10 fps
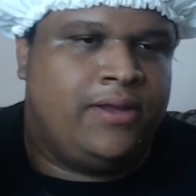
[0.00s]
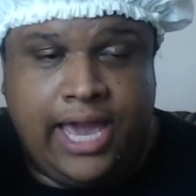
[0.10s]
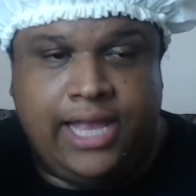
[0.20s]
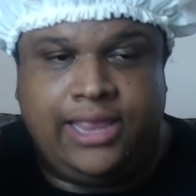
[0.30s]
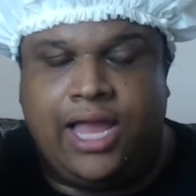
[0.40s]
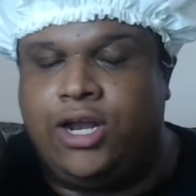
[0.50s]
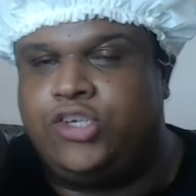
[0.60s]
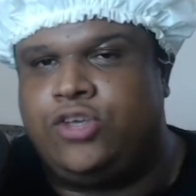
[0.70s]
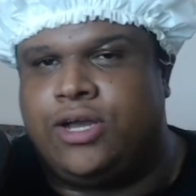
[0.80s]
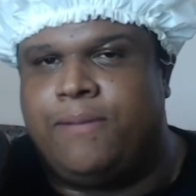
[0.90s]
And now
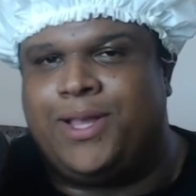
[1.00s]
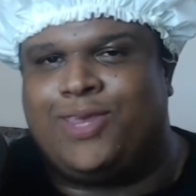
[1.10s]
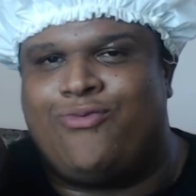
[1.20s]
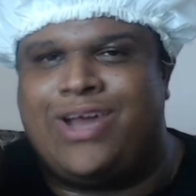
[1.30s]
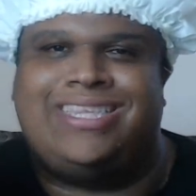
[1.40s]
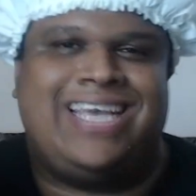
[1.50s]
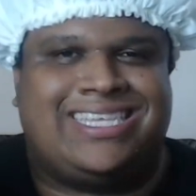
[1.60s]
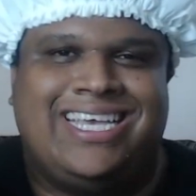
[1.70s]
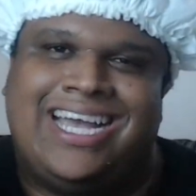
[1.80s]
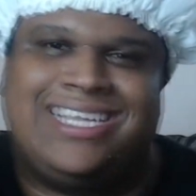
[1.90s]
let's talk about the Rattata